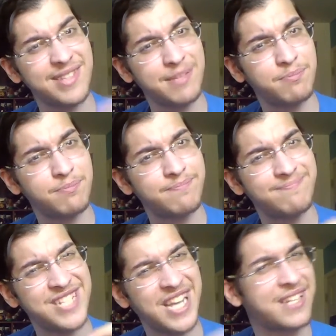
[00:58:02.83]
an
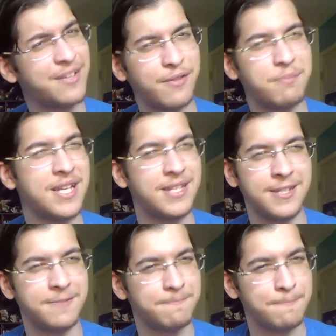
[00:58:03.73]
objective
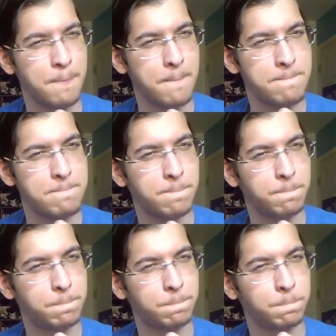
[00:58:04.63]
opinion,
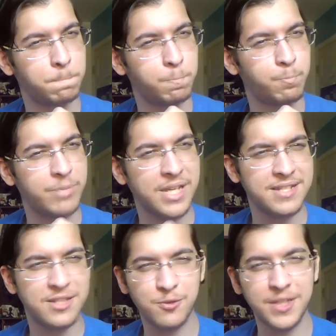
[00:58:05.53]

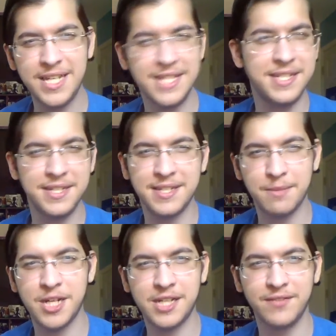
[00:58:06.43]
because it's really easy to
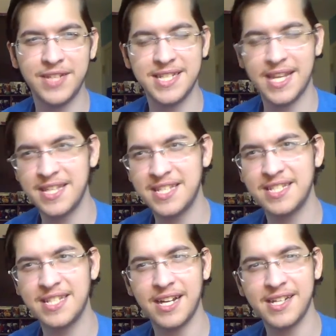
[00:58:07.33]
subjectively say this
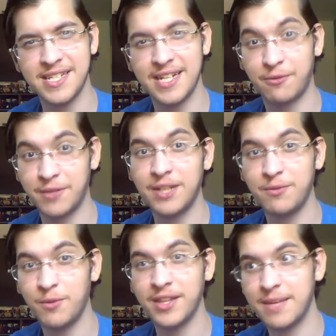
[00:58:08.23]
sucks and I really
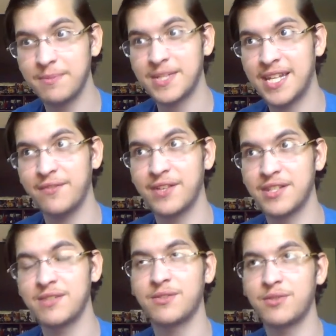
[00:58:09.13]
want them to give
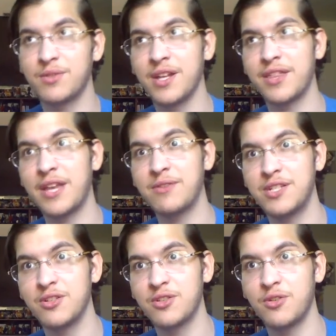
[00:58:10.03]
us a Thousand
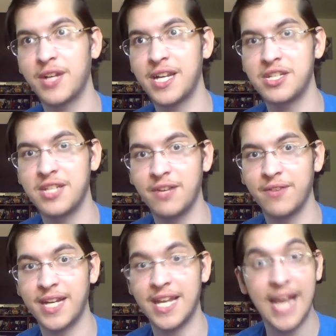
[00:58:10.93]
Year Door HD
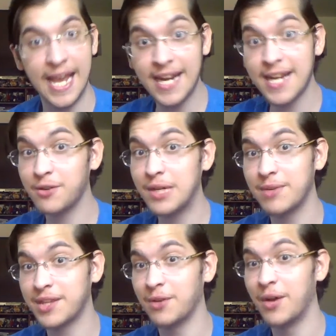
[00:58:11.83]
already. And I agree
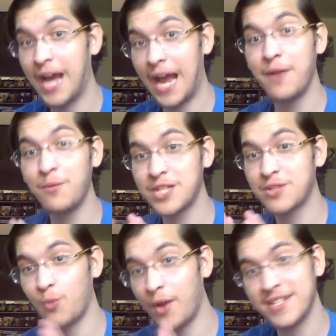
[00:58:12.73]
with you. I
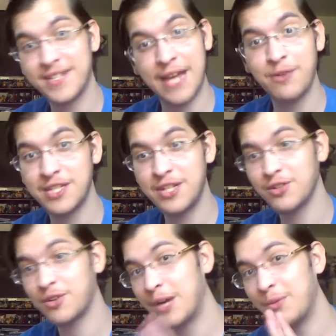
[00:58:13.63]
just want Thousand Year
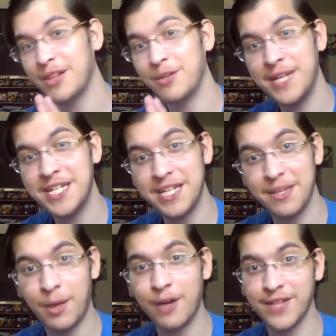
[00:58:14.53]
Door. I want Luigi and the
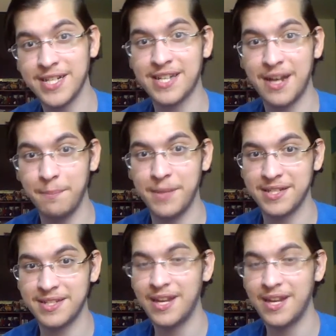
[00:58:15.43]
Marvelous Compass,